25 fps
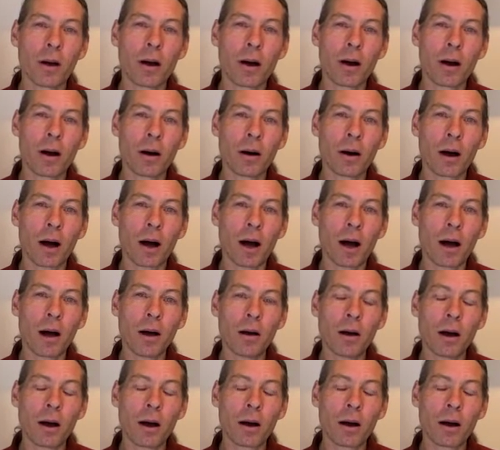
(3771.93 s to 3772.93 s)

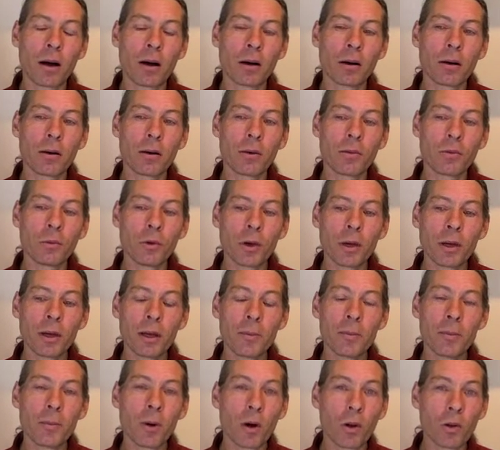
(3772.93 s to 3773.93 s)
are
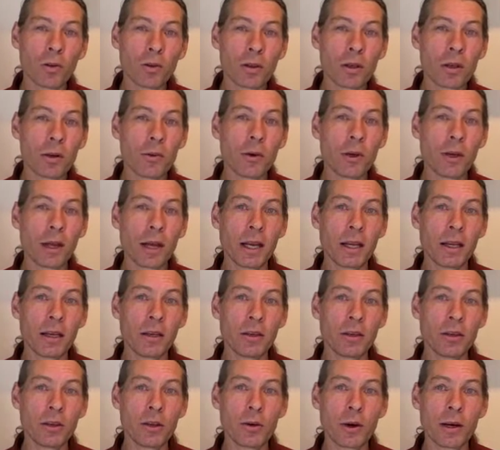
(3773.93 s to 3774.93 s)
really mostly relating
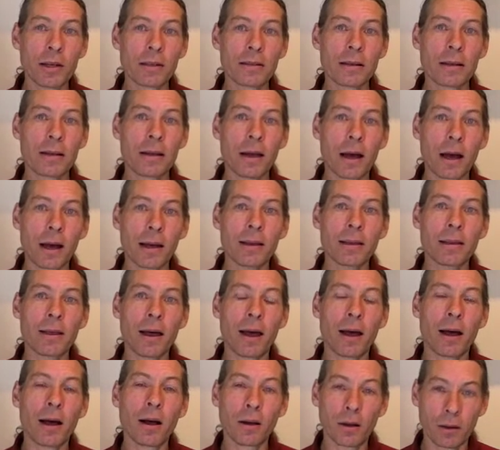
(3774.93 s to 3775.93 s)
to you as the 9th
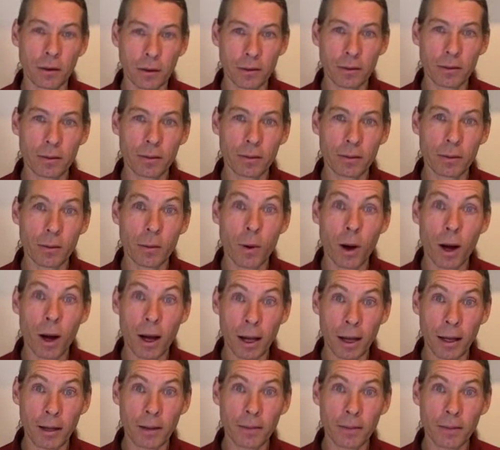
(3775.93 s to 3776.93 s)
house.
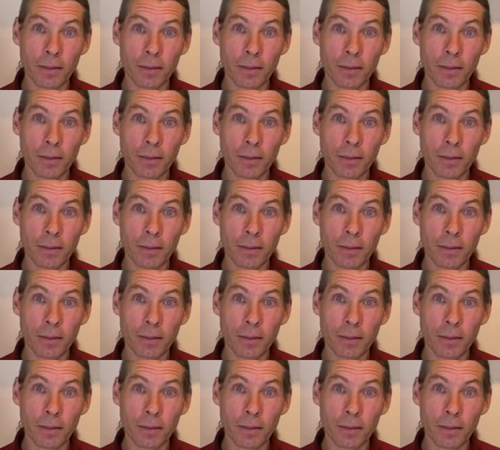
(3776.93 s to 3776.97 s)
Why?